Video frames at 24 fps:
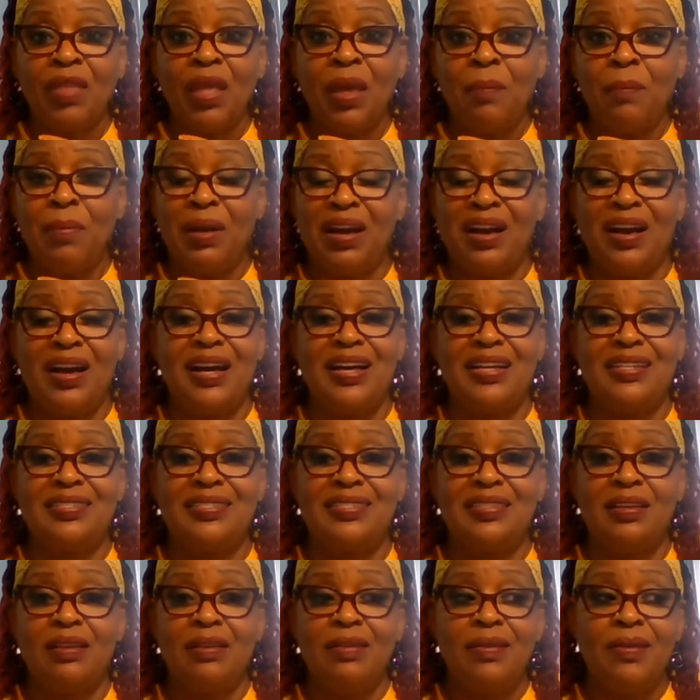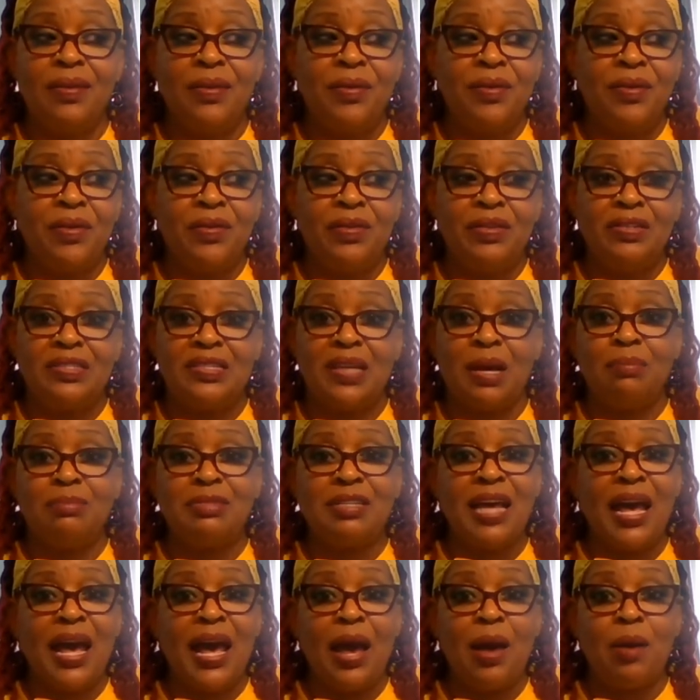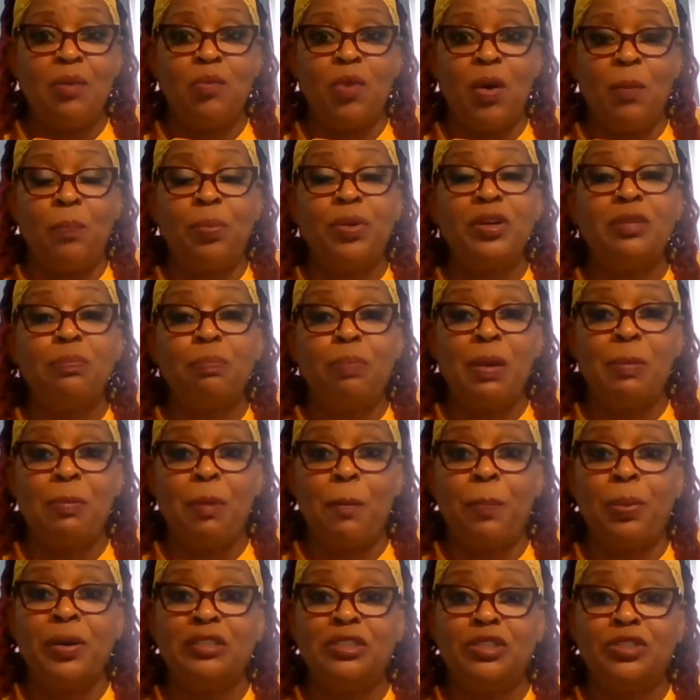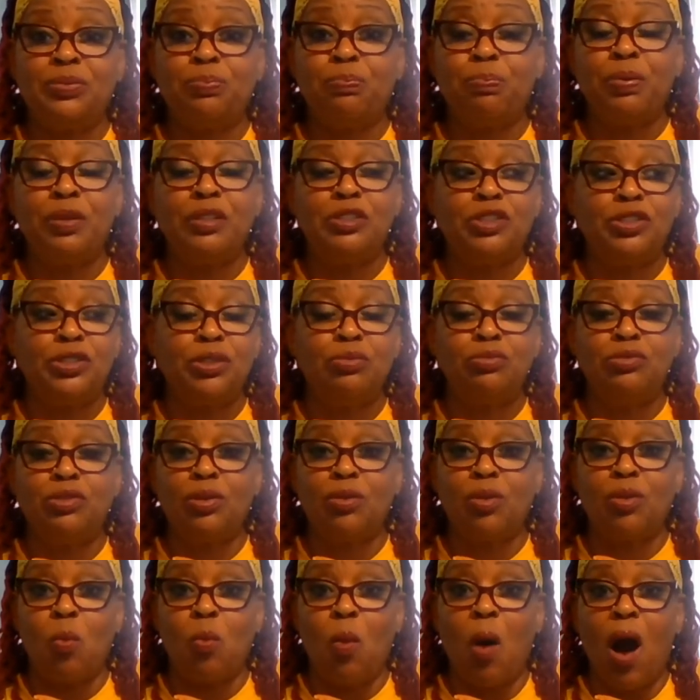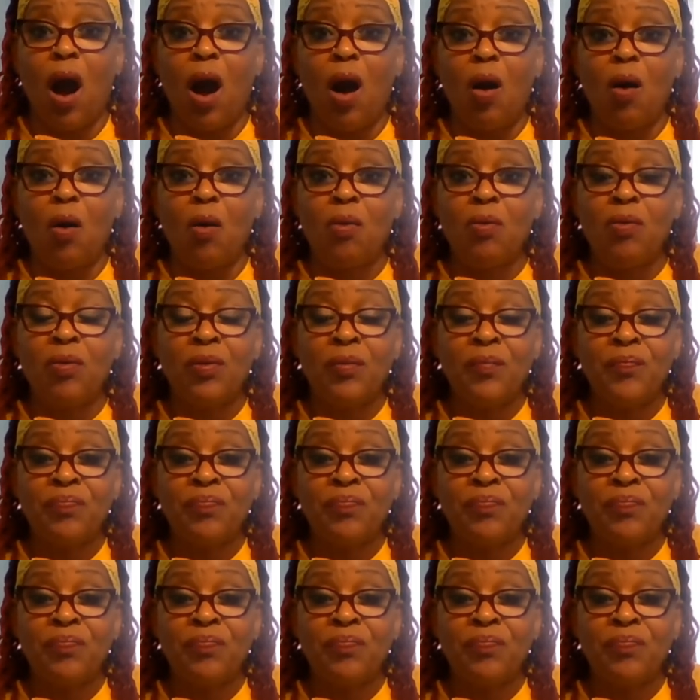Because sometimes when people push you to the wall